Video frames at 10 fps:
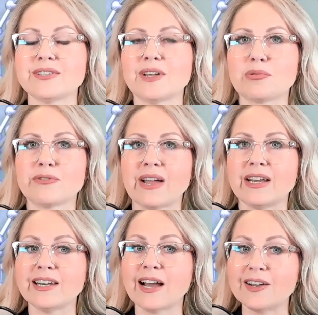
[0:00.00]
on
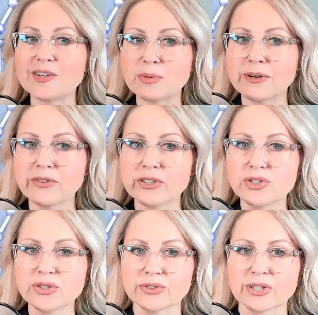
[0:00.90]
providing underprivileged
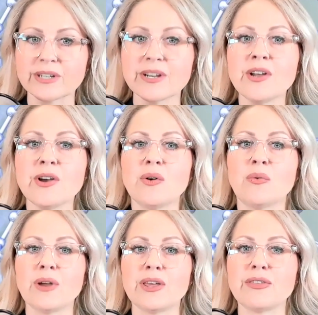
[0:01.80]
children
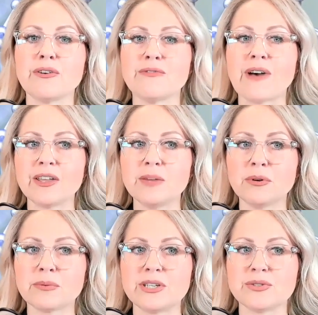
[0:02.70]
with
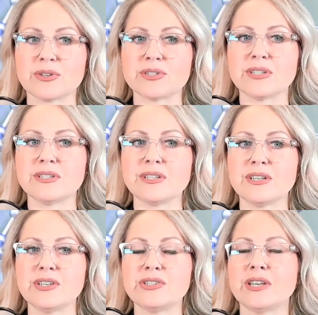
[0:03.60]
valuable resources
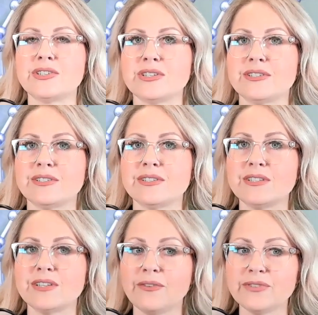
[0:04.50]
such as
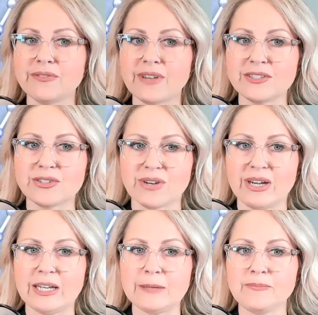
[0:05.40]
self-defense
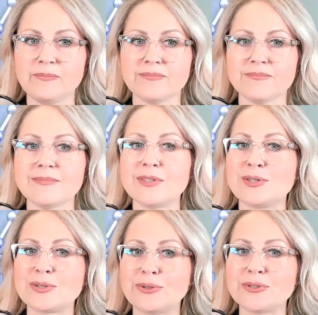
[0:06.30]
training,
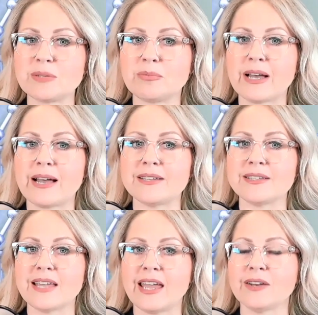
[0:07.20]
school
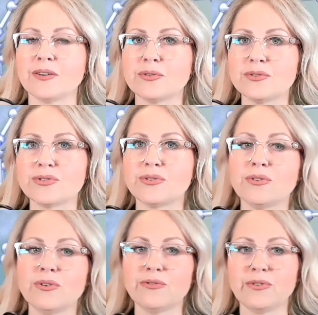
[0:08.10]
supplies, and
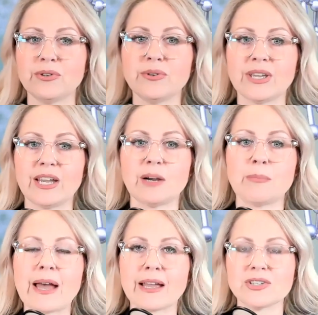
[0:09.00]
crucial food care
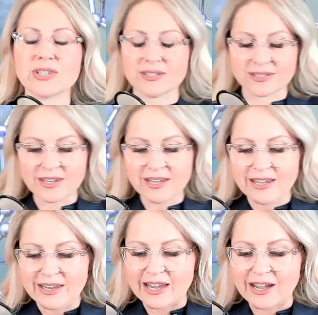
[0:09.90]
packages.
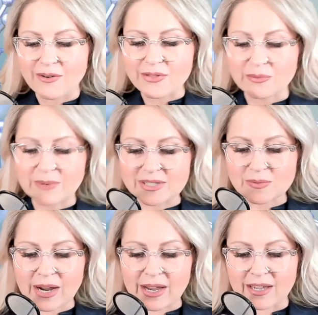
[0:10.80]
Now, the reason
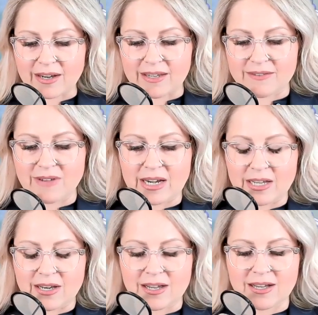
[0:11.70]
why I
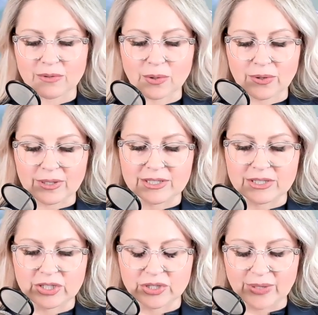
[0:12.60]
invited uh, Lola
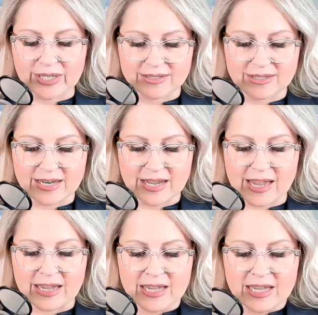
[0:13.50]
to join us
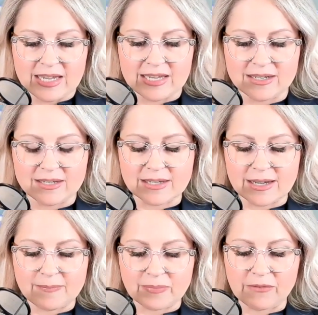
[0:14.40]
today is
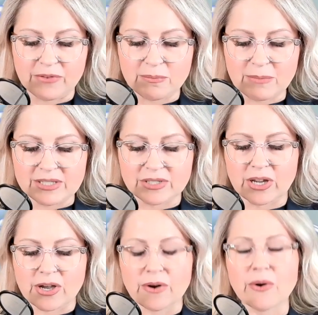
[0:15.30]
um, a few months
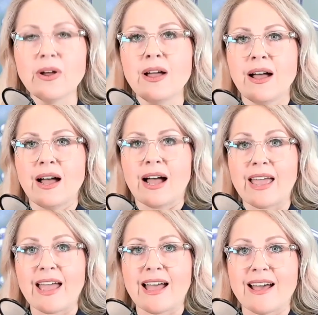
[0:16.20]
ago, I
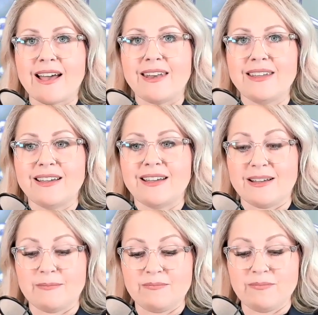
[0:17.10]
had
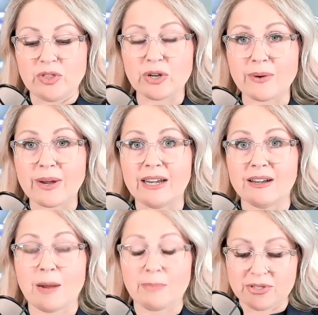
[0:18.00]
um, the great
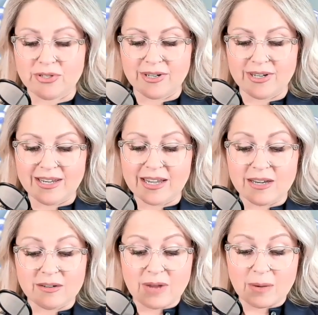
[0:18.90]
opportunity
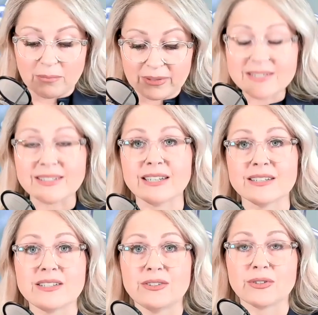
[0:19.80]
and, and blessing
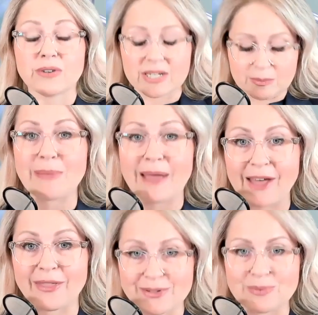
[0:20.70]
to cross
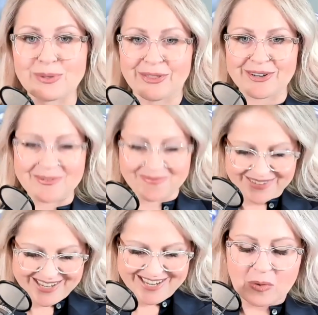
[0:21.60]
paths with her.
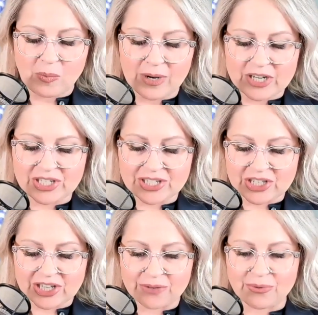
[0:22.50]
What she
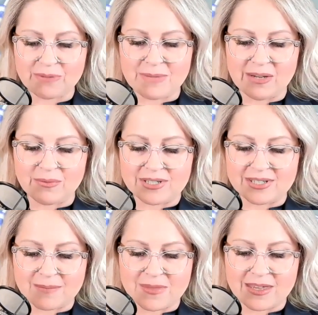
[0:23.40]
shared with me was
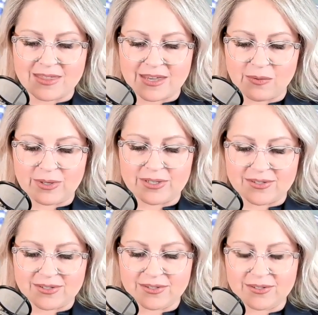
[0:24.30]
something that
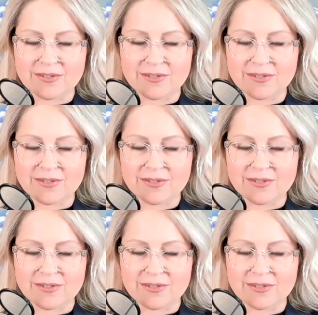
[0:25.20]
was